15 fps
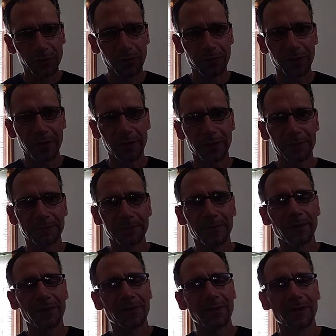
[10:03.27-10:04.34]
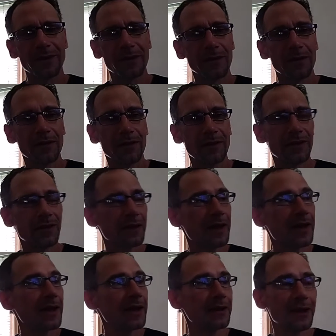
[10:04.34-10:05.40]
over here.
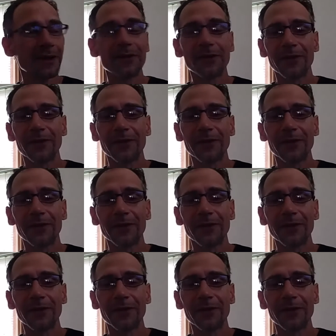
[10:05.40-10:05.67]
And I know